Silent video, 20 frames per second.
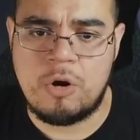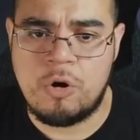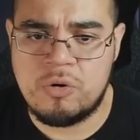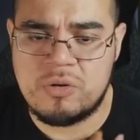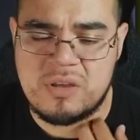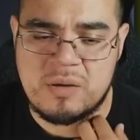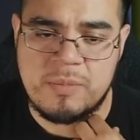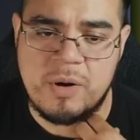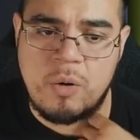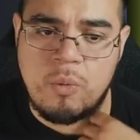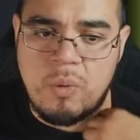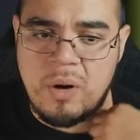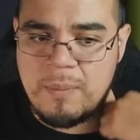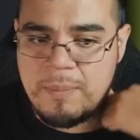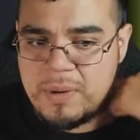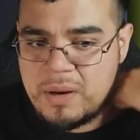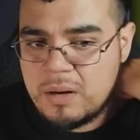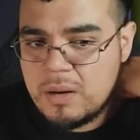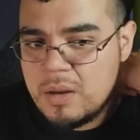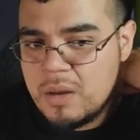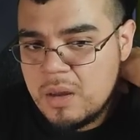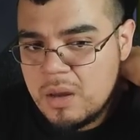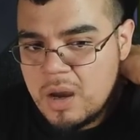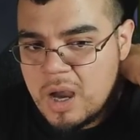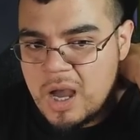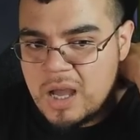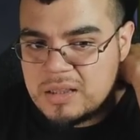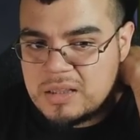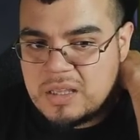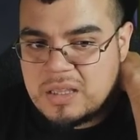Ultima weapon,
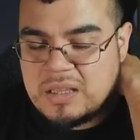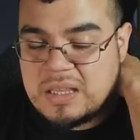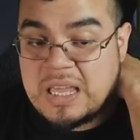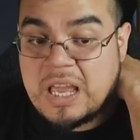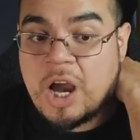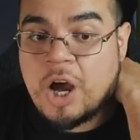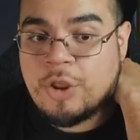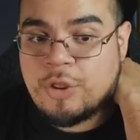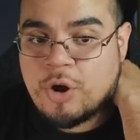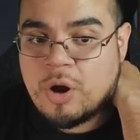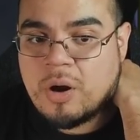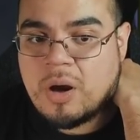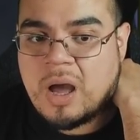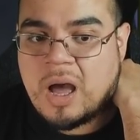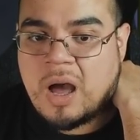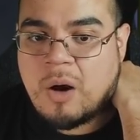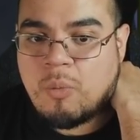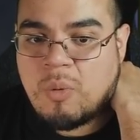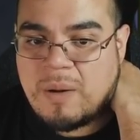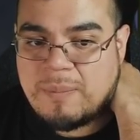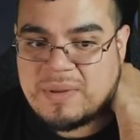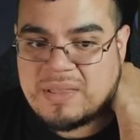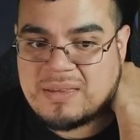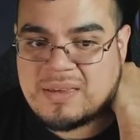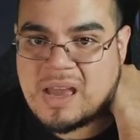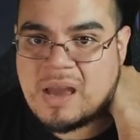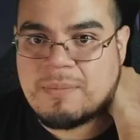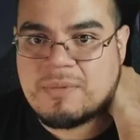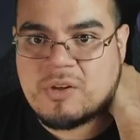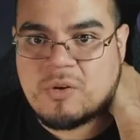the other weapon
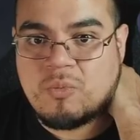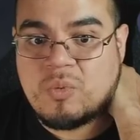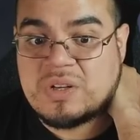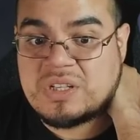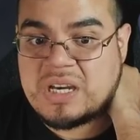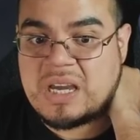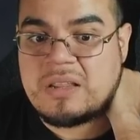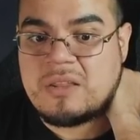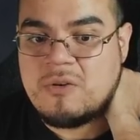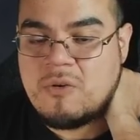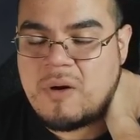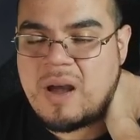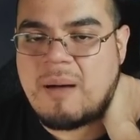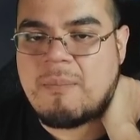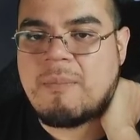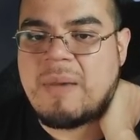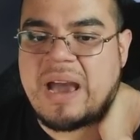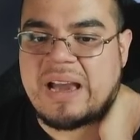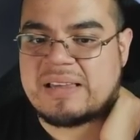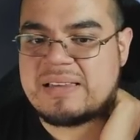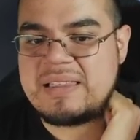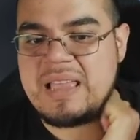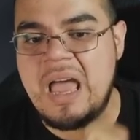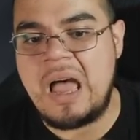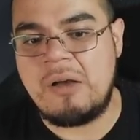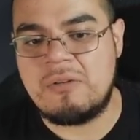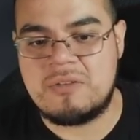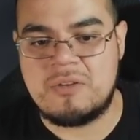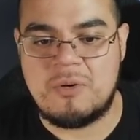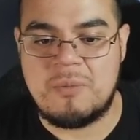type, so which I do have maxed
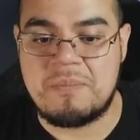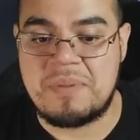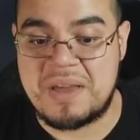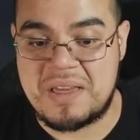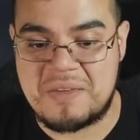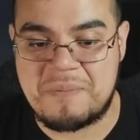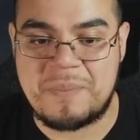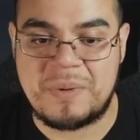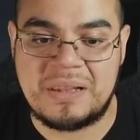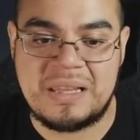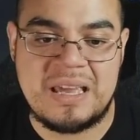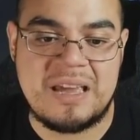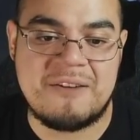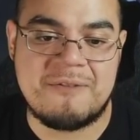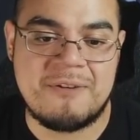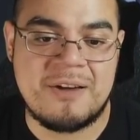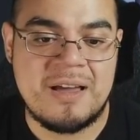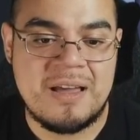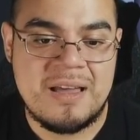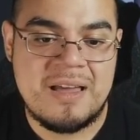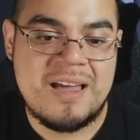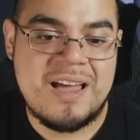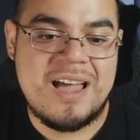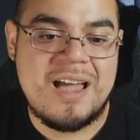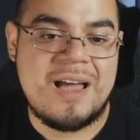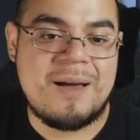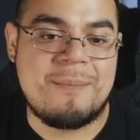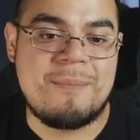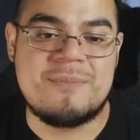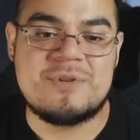out, so best believe
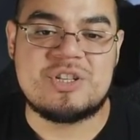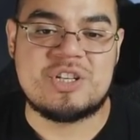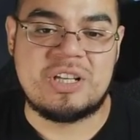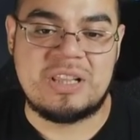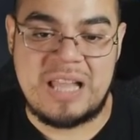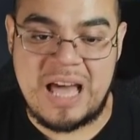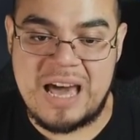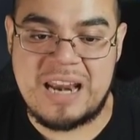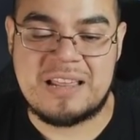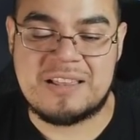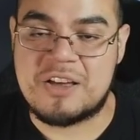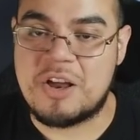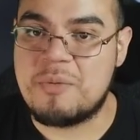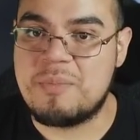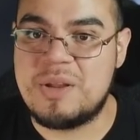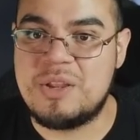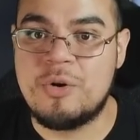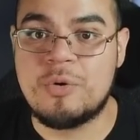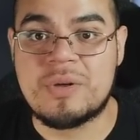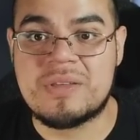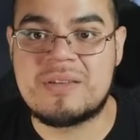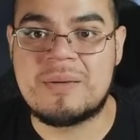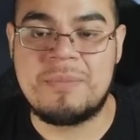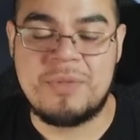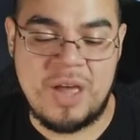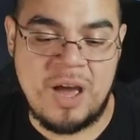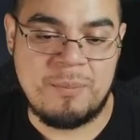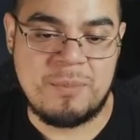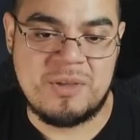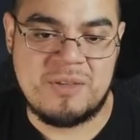Sherlotta is going to be doing some
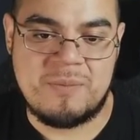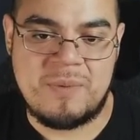numbers,